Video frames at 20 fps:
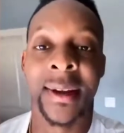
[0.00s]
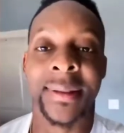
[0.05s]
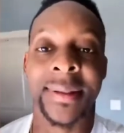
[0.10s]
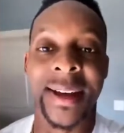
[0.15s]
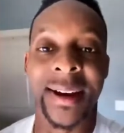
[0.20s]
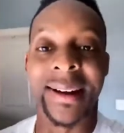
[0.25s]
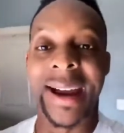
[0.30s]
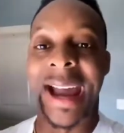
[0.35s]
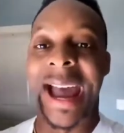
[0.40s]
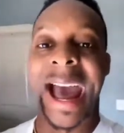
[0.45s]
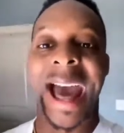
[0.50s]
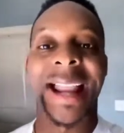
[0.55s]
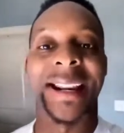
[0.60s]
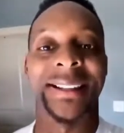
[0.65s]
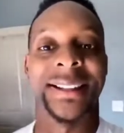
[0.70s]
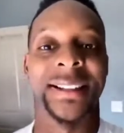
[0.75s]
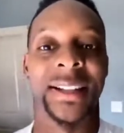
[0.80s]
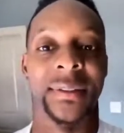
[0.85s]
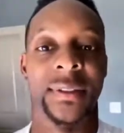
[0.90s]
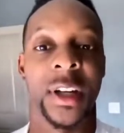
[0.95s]
They're
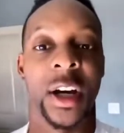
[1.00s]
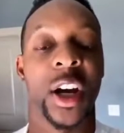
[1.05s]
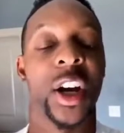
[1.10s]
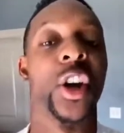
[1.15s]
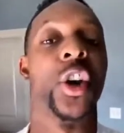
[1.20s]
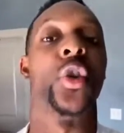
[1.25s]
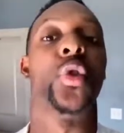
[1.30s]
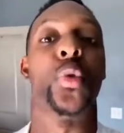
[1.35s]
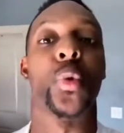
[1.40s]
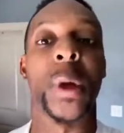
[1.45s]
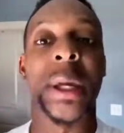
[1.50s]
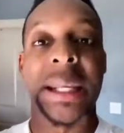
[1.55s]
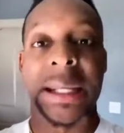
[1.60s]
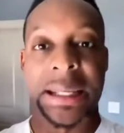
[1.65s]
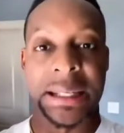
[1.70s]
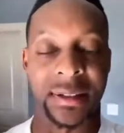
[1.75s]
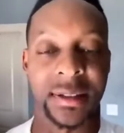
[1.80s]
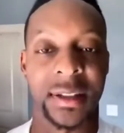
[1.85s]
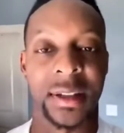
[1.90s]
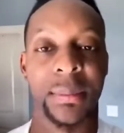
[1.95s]
additive. They're
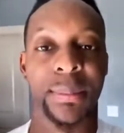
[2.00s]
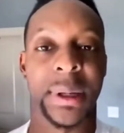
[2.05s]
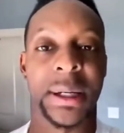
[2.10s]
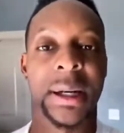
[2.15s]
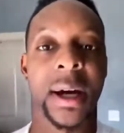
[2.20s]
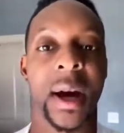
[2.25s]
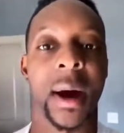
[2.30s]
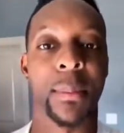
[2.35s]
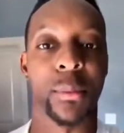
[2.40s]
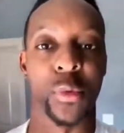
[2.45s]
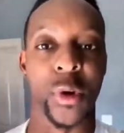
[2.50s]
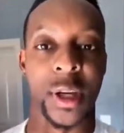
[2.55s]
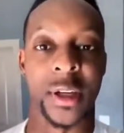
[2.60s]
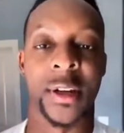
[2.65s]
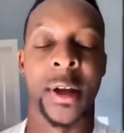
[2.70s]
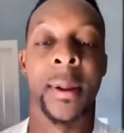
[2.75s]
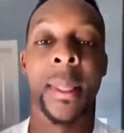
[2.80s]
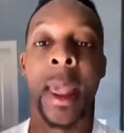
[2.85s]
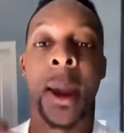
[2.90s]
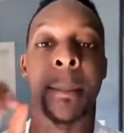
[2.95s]
ingredients to become rich.
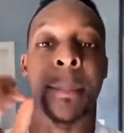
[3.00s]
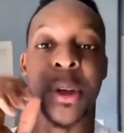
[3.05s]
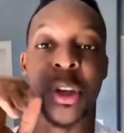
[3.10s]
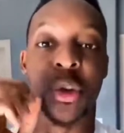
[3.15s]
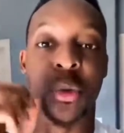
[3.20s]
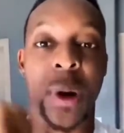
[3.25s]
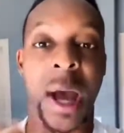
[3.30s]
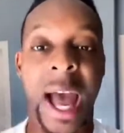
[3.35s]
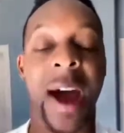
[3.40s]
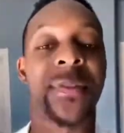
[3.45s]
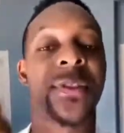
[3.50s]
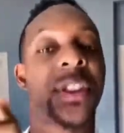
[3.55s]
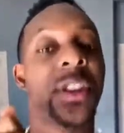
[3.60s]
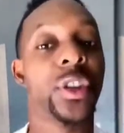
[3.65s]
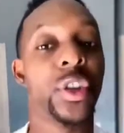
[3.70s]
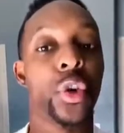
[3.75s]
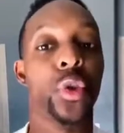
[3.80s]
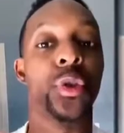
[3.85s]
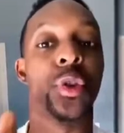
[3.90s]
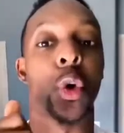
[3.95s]
But you have to
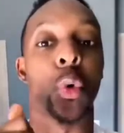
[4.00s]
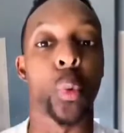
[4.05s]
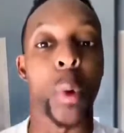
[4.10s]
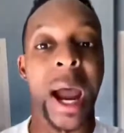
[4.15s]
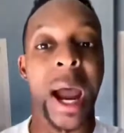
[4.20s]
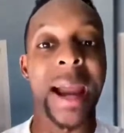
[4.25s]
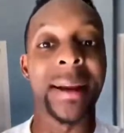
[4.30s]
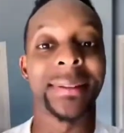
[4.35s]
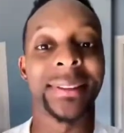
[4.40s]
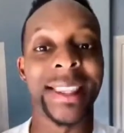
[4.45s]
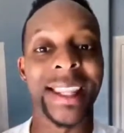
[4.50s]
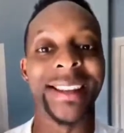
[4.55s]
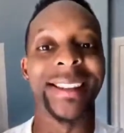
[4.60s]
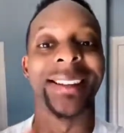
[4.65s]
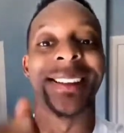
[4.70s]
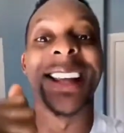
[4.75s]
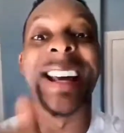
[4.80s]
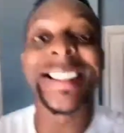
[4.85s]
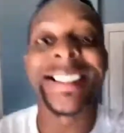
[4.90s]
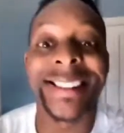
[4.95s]
do the right
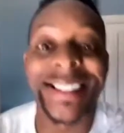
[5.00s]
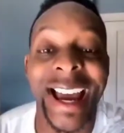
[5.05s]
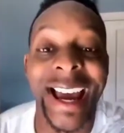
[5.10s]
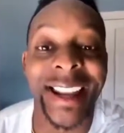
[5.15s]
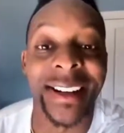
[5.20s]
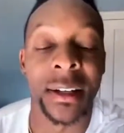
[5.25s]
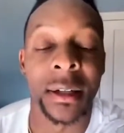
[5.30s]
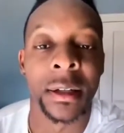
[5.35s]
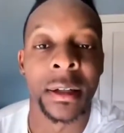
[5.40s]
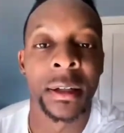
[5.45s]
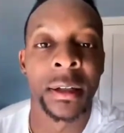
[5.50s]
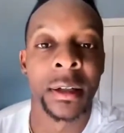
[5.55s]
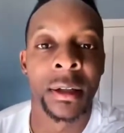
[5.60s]
thing. Listen!